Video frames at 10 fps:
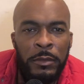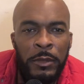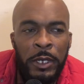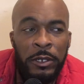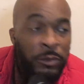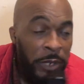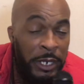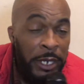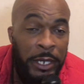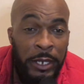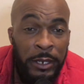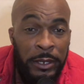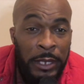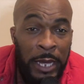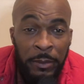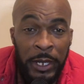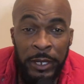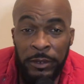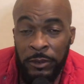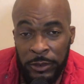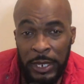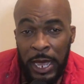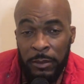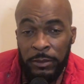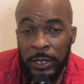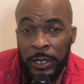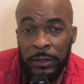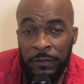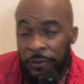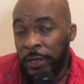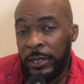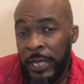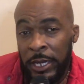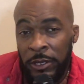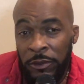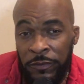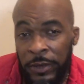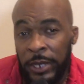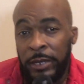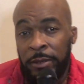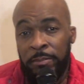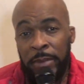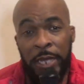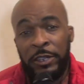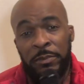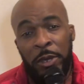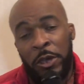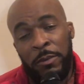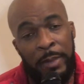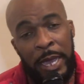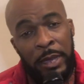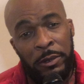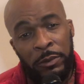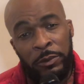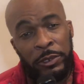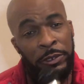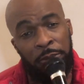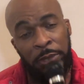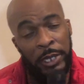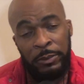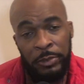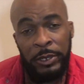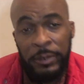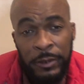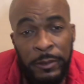Cause when a nigga like me is on top, it feel like you fucking a baseball mound with some good pussy.